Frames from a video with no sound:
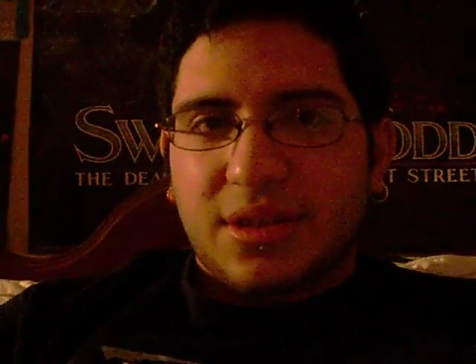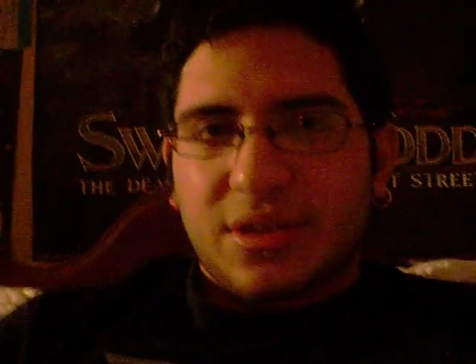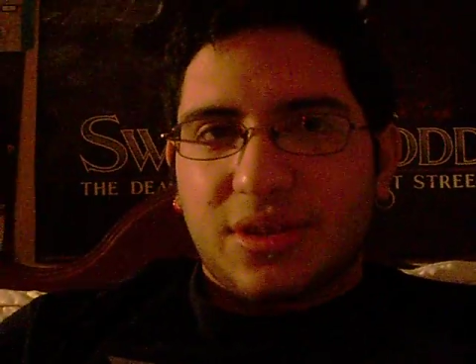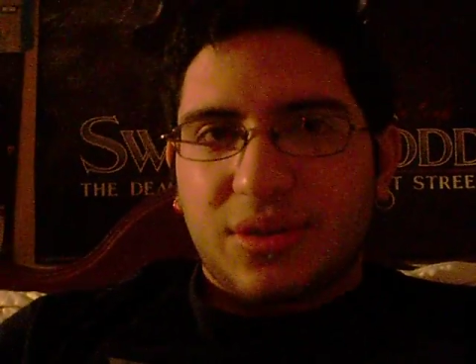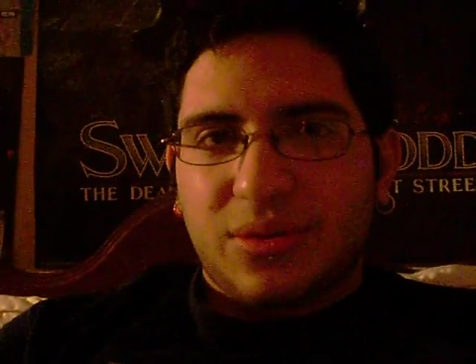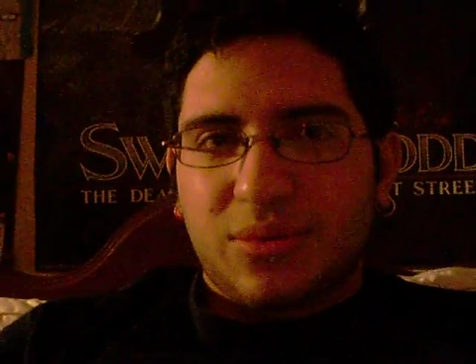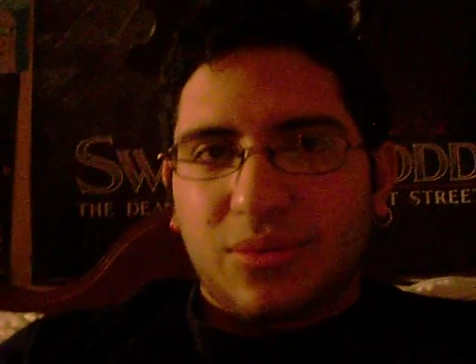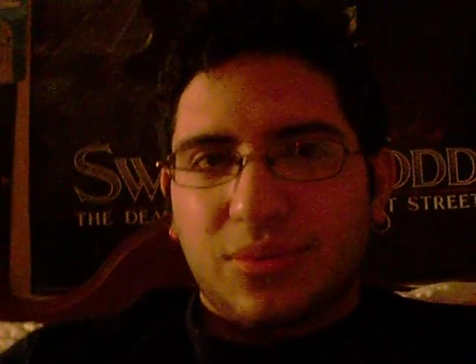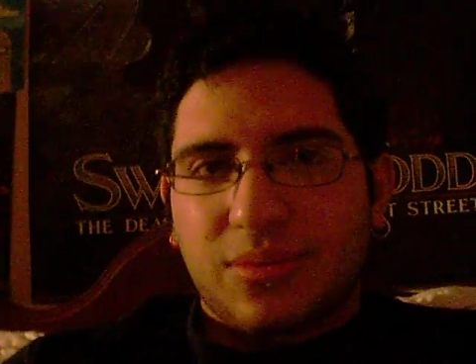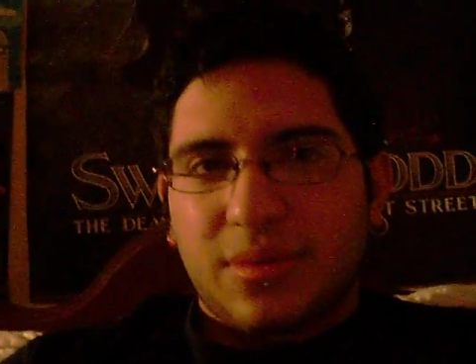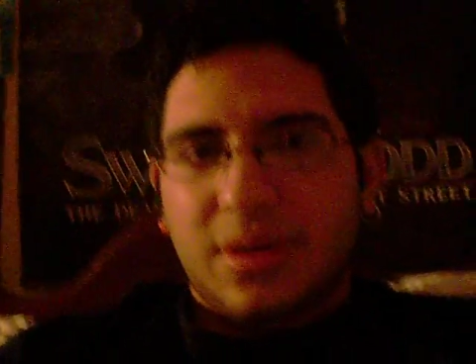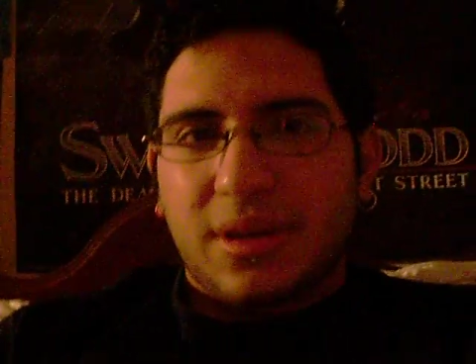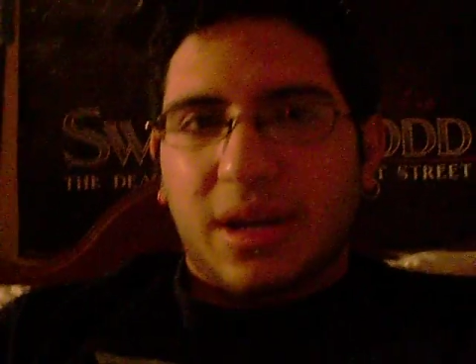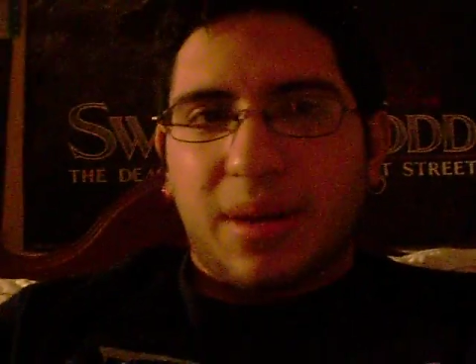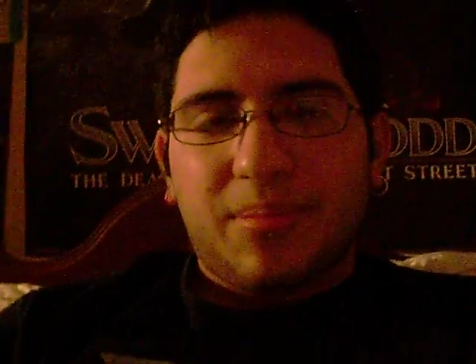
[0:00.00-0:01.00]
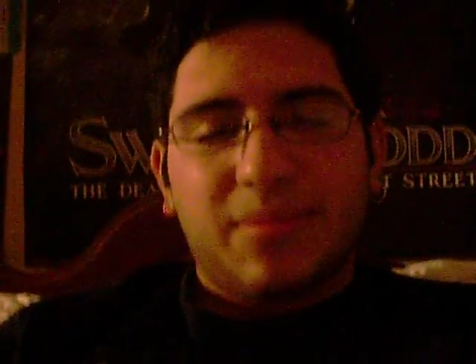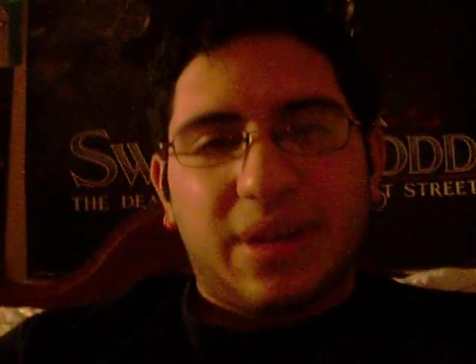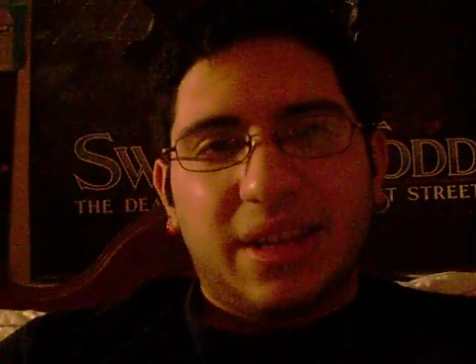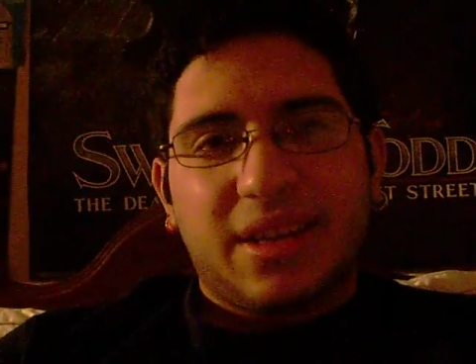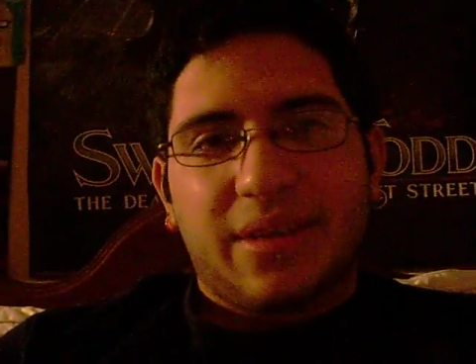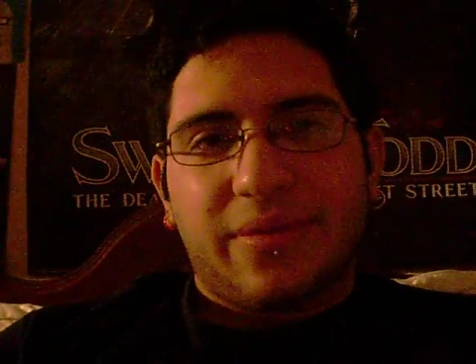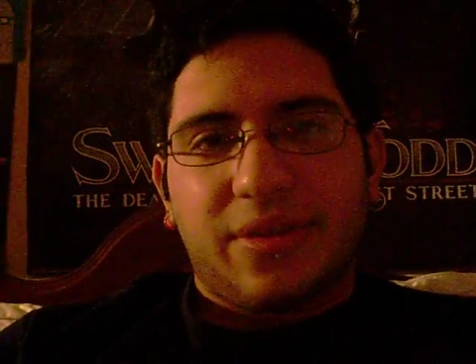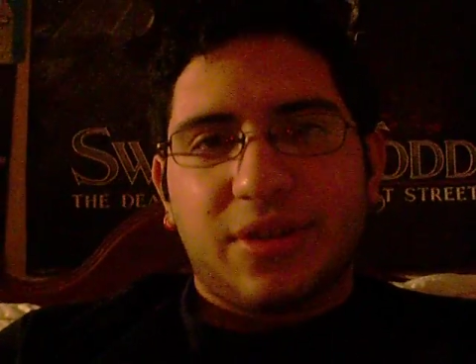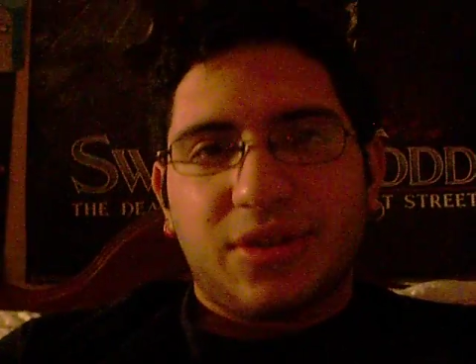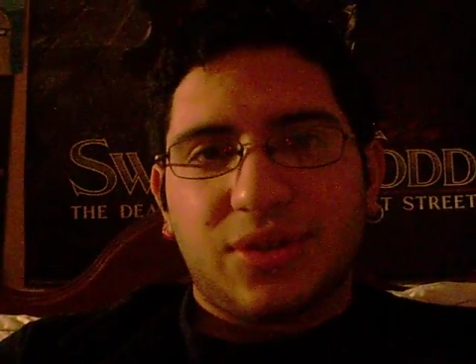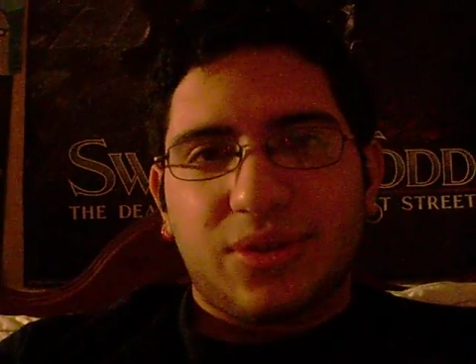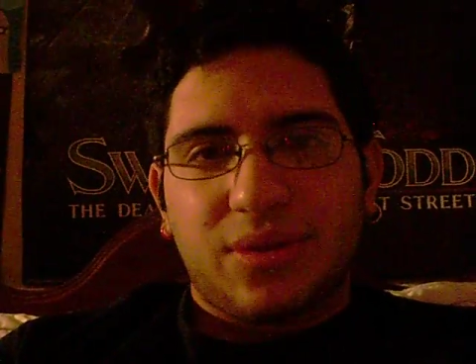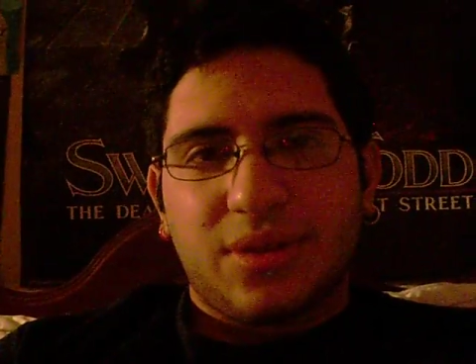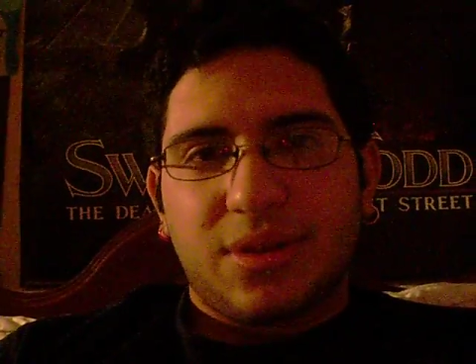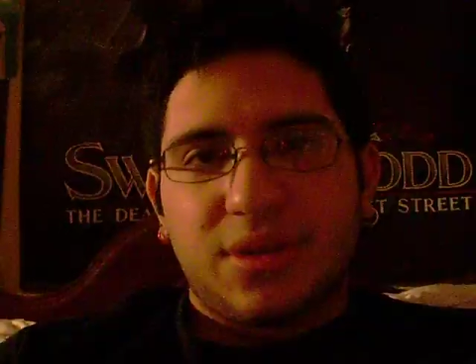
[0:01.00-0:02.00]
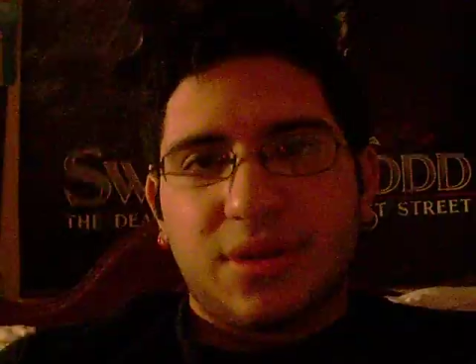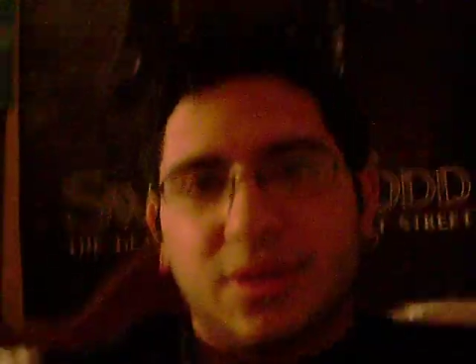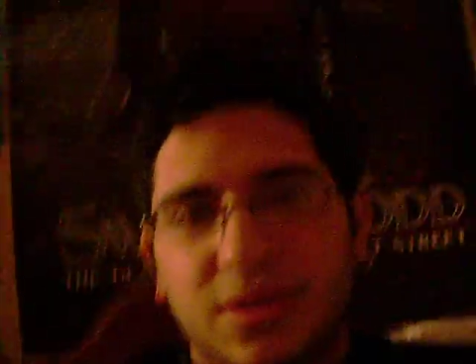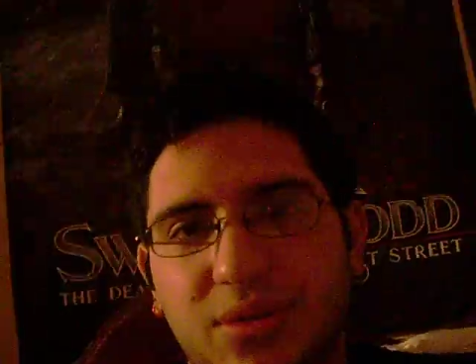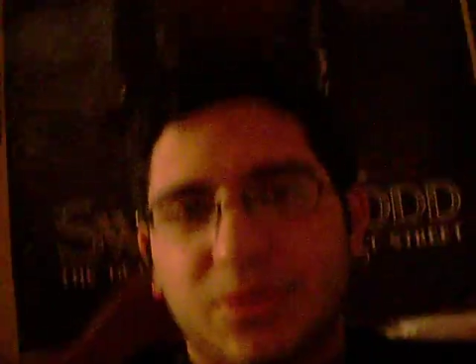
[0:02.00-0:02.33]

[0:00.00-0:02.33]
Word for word: So I definitely enjoyed this.